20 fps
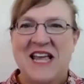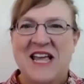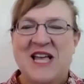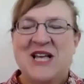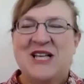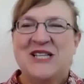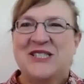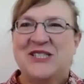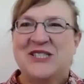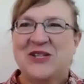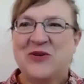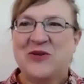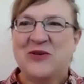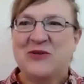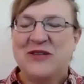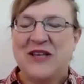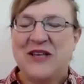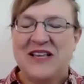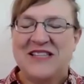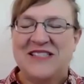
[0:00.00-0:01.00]

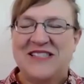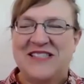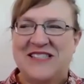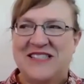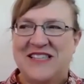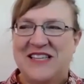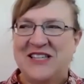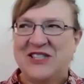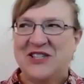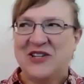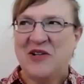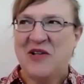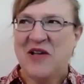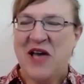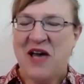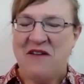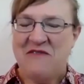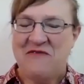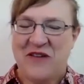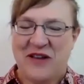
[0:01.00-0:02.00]
So, seasonal
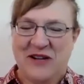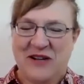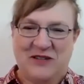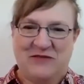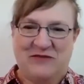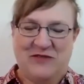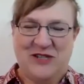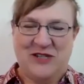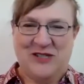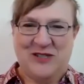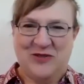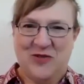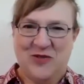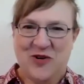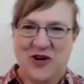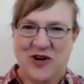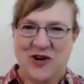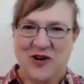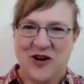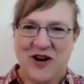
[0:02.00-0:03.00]
affective
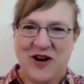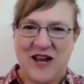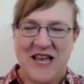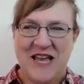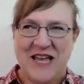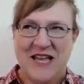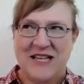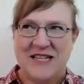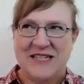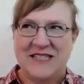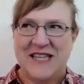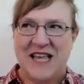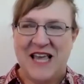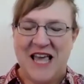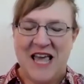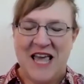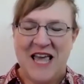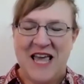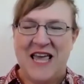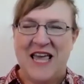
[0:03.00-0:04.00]
disorder is
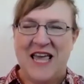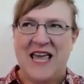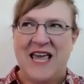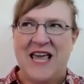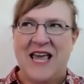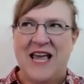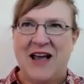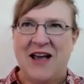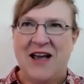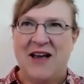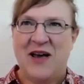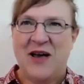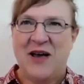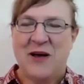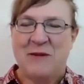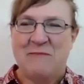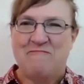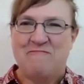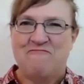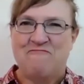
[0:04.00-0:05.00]
a
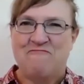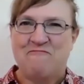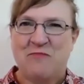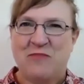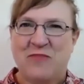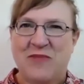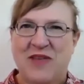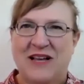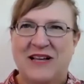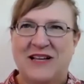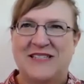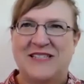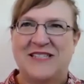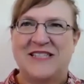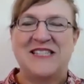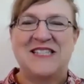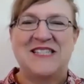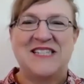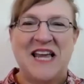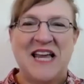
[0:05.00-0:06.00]

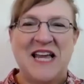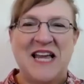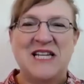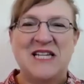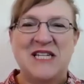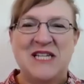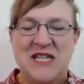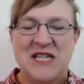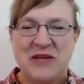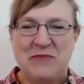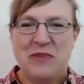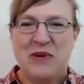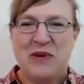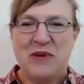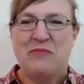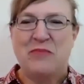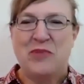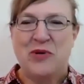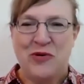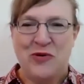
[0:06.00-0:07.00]
sustained dip
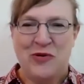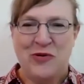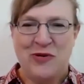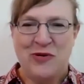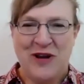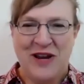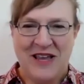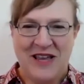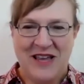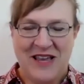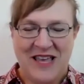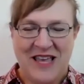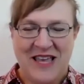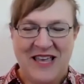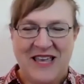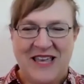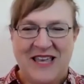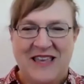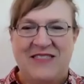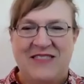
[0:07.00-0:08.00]
in mood
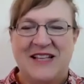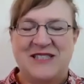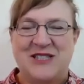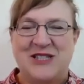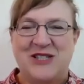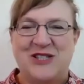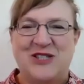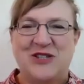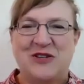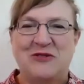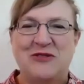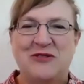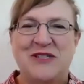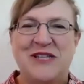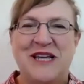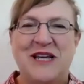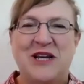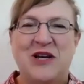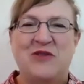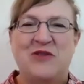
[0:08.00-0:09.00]
that's
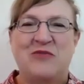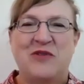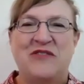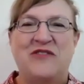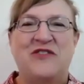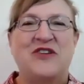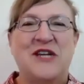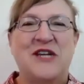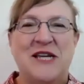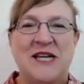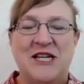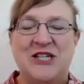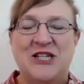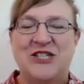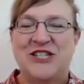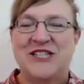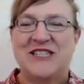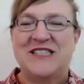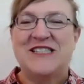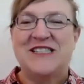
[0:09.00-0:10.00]
associated with change
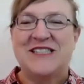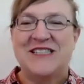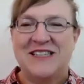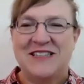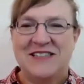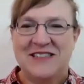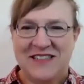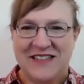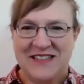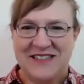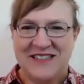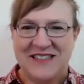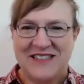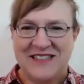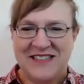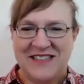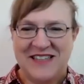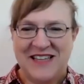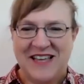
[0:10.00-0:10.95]
in seasons.